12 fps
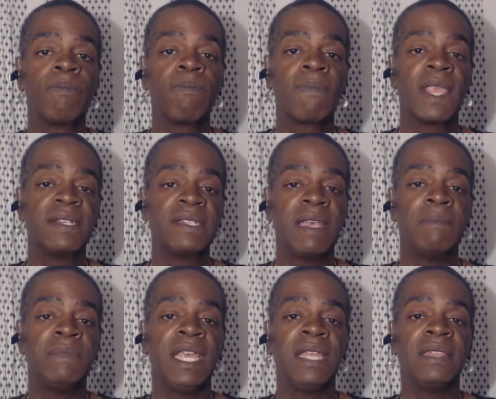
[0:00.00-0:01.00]

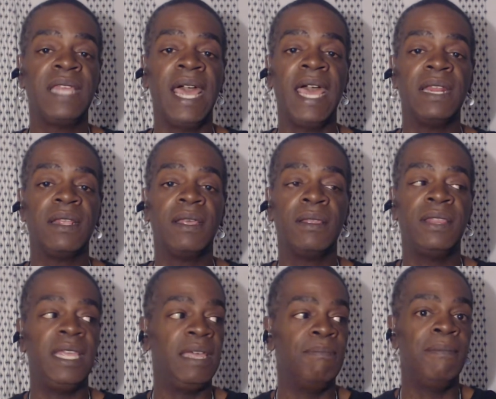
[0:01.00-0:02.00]
something that
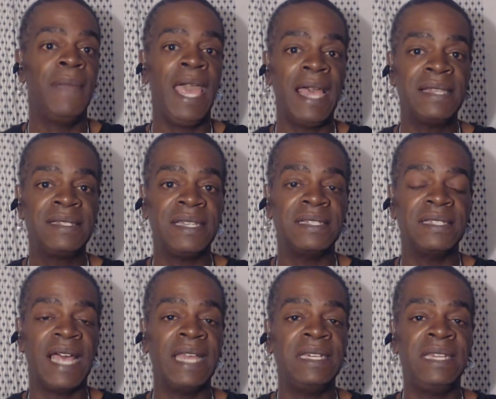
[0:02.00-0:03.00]
the masses
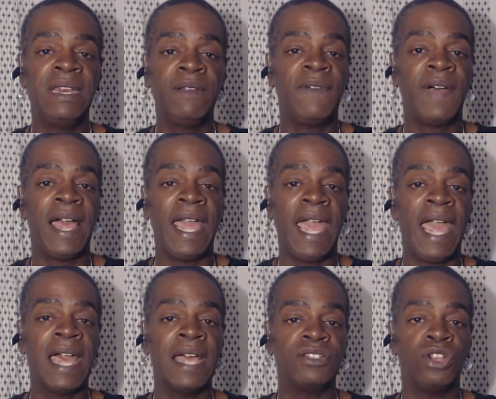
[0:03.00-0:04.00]
identify
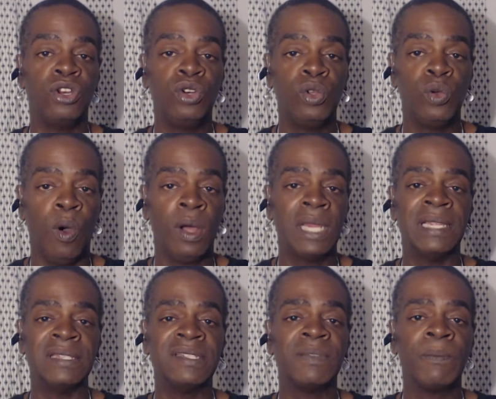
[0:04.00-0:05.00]
as New Orleans.
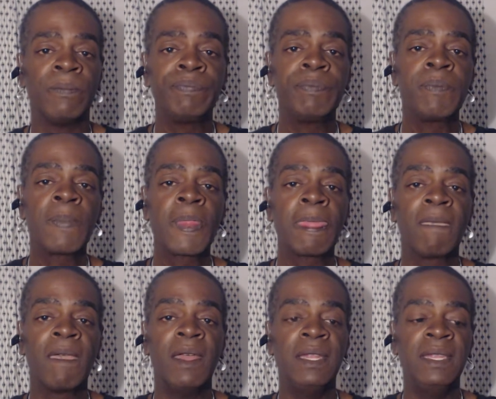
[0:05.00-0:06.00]

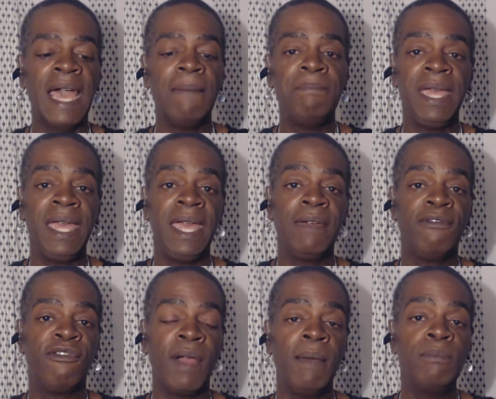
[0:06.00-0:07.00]
Not being
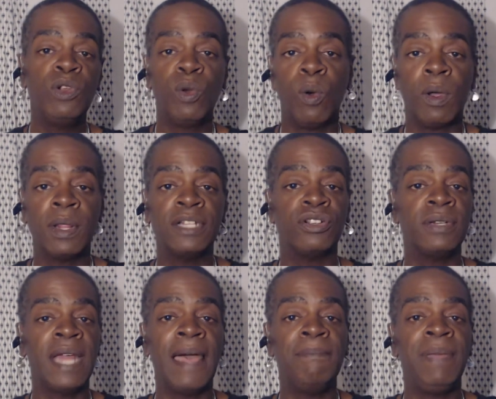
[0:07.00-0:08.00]
from New Orleans or
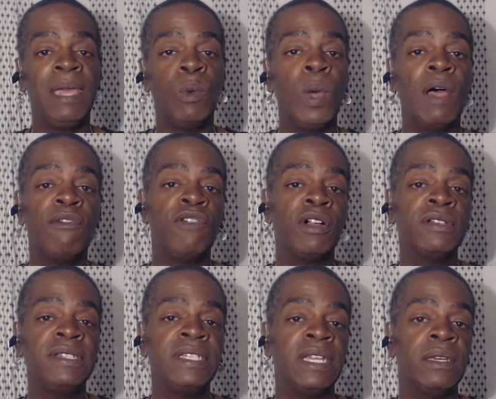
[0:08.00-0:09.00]
not being well
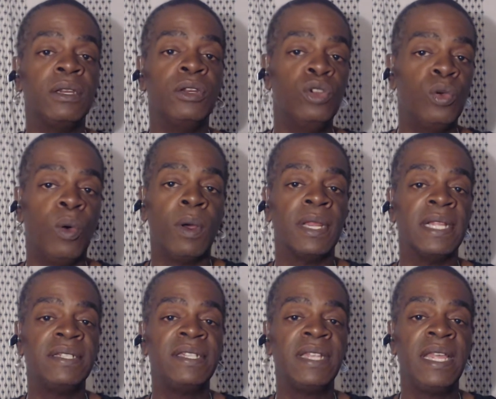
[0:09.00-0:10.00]
versed in New
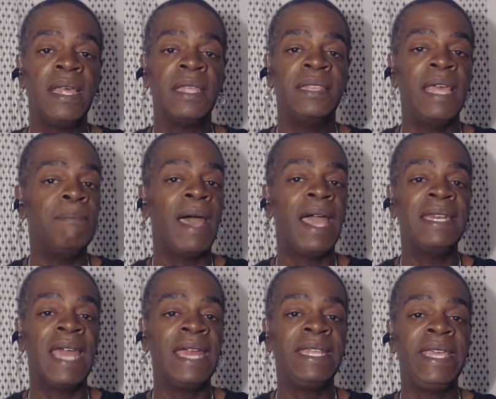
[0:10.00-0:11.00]
Orleans, they might
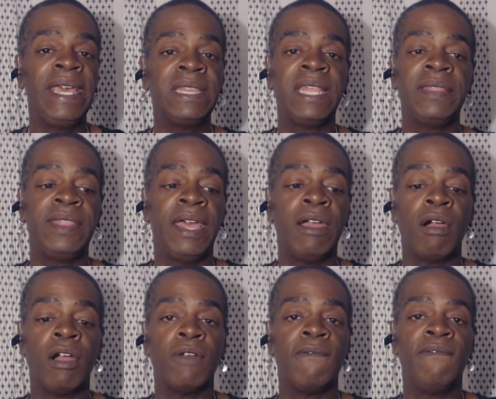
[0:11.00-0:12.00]
not get that there
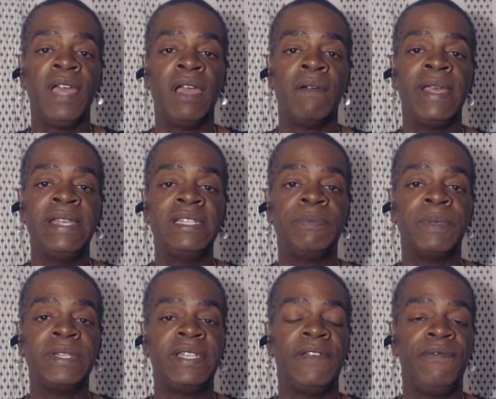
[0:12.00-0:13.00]
are very
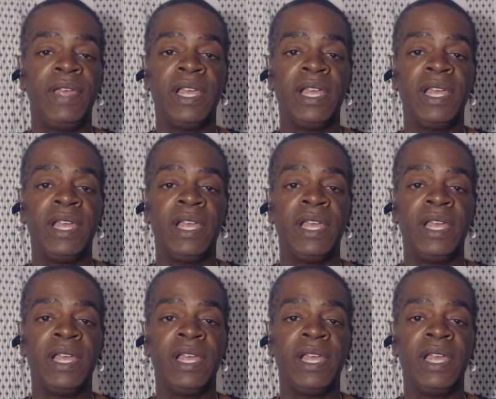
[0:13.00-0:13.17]
specific